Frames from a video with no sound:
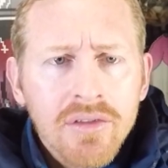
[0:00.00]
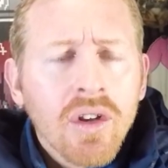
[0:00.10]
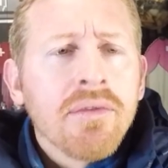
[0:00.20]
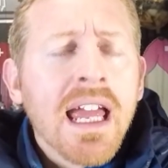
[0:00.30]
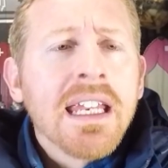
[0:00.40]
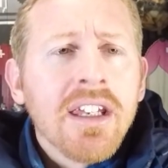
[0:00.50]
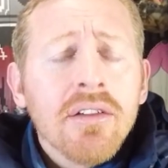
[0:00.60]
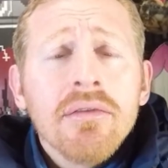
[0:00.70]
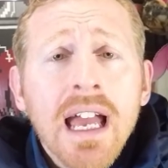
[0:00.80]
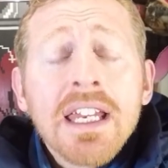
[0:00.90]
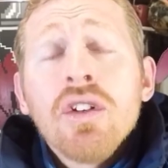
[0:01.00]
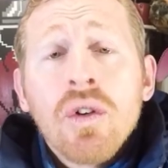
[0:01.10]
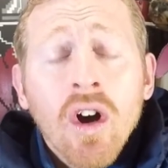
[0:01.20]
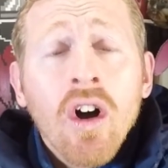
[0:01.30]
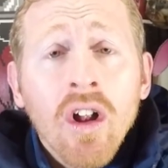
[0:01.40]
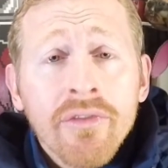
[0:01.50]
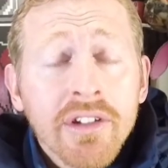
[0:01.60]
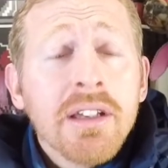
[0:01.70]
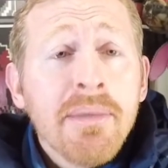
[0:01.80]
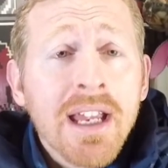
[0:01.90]
So thank you. Thank you, Carl, for
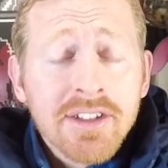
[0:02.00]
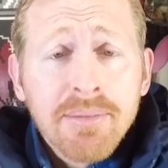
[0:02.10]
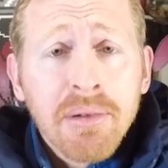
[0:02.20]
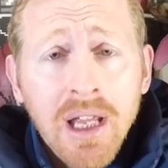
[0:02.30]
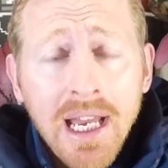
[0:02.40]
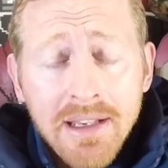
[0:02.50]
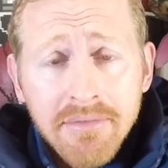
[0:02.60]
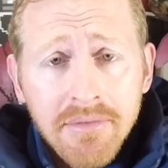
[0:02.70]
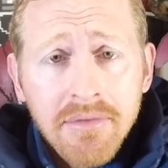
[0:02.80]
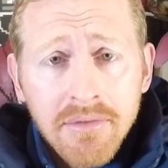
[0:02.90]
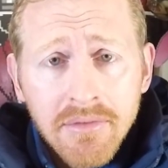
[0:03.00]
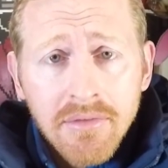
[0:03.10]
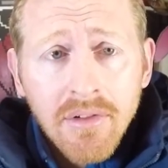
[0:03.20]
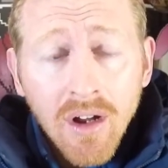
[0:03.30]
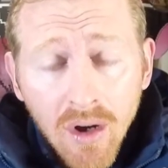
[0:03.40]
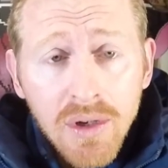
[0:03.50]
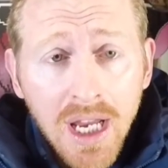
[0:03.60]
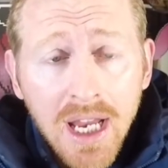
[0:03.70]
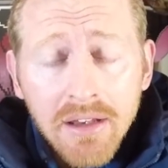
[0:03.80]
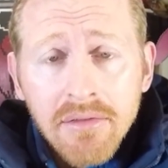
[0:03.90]
your master plan. Oh,
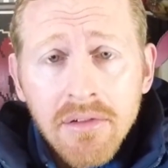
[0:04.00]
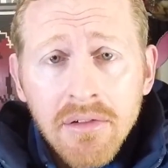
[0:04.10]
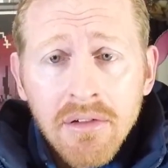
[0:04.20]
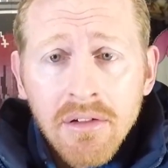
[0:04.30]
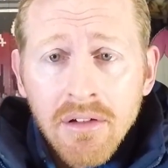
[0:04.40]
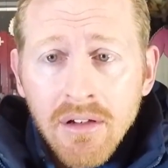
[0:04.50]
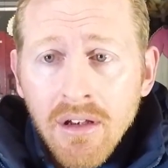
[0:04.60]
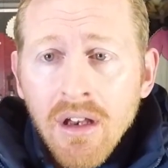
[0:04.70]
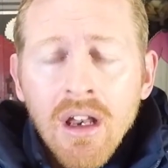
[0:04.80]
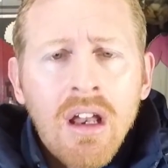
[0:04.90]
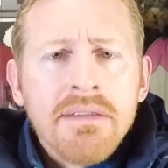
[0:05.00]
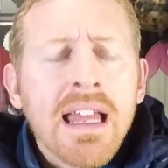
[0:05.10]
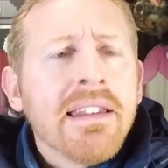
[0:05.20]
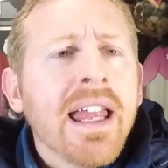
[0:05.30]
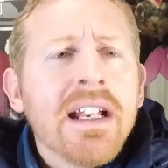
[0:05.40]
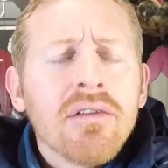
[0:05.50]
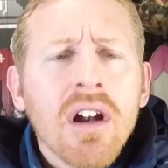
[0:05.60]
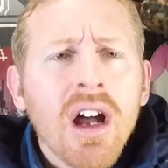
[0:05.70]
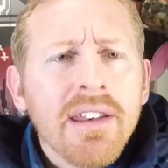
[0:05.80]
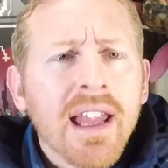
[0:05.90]
yeah. Then later
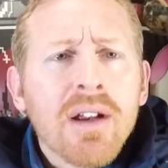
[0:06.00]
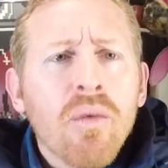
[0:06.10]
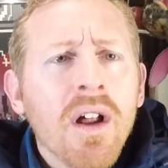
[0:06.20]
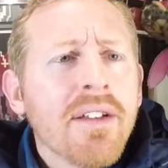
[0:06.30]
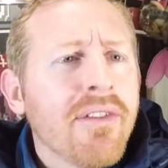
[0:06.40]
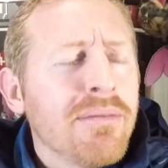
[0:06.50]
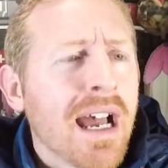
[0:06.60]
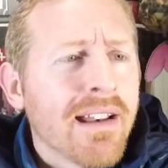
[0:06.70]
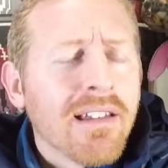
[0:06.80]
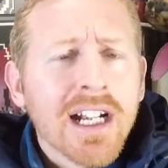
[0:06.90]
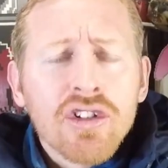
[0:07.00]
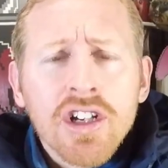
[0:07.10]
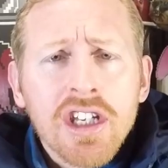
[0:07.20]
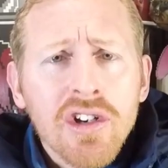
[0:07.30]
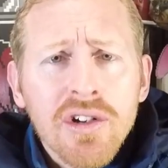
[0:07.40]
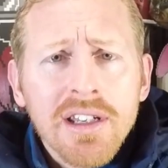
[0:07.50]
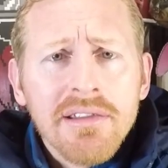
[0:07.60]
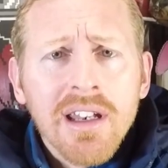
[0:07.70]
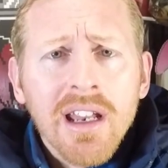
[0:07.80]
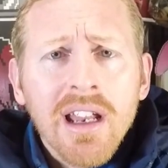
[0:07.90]
on, like, one of them got
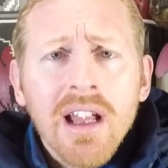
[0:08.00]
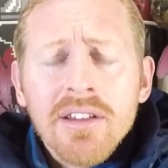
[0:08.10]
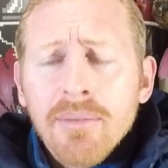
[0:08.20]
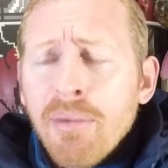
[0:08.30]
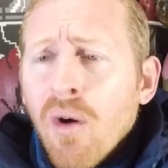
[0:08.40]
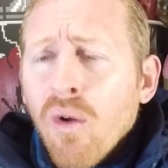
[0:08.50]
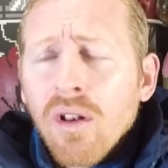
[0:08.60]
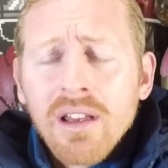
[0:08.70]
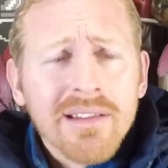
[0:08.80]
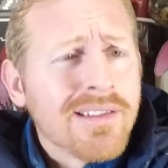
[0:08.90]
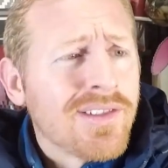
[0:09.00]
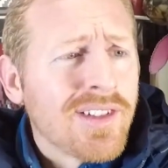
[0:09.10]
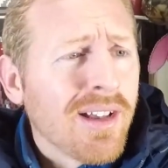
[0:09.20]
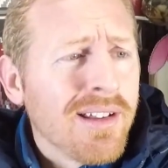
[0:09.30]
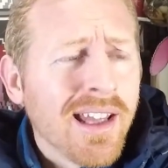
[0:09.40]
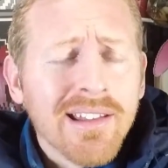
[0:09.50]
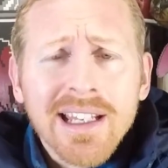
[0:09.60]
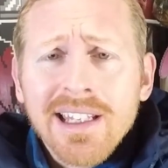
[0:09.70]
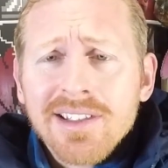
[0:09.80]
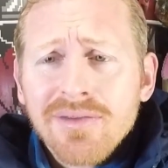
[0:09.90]
electrocuted. The pole,
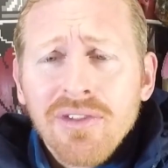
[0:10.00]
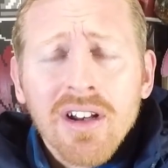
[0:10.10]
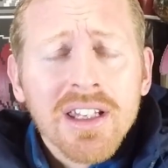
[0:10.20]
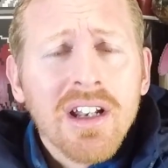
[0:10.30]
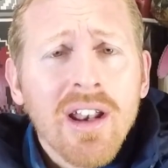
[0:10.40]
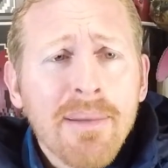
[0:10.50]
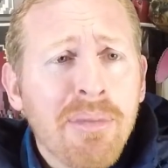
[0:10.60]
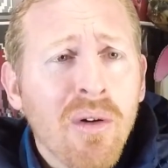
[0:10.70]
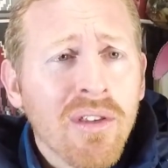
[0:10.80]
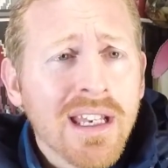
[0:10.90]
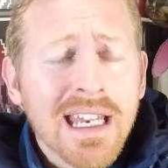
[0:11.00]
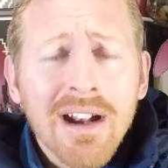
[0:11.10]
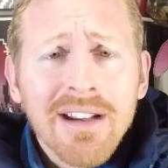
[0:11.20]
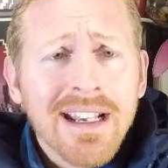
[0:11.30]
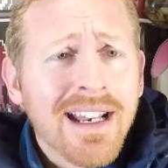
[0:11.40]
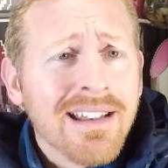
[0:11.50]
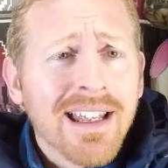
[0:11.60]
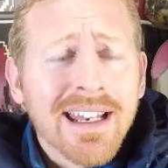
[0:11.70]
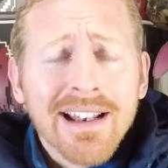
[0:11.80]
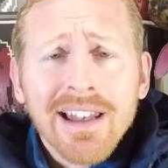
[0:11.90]
like, you know that pole they carry? It hit,
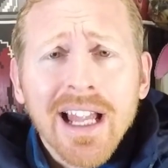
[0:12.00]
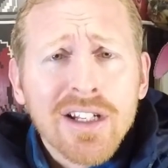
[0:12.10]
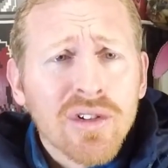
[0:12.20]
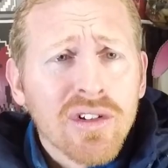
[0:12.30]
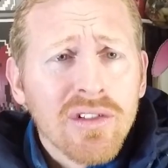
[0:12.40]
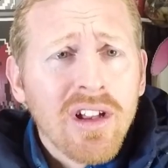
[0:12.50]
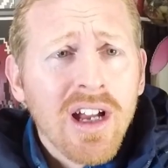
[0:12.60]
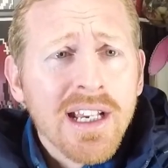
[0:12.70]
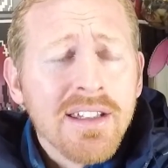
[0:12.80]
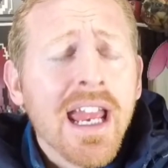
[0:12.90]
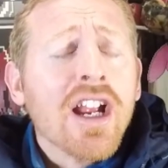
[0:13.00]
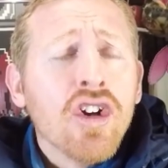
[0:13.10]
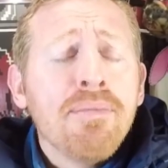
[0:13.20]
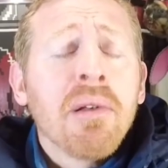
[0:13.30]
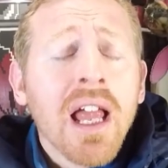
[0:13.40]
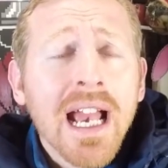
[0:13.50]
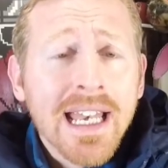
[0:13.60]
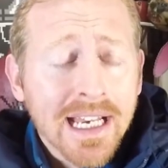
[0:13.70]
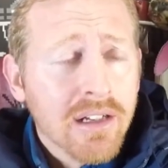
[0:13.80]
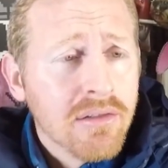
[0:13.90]
like, an electrical line. Yeah, good planning.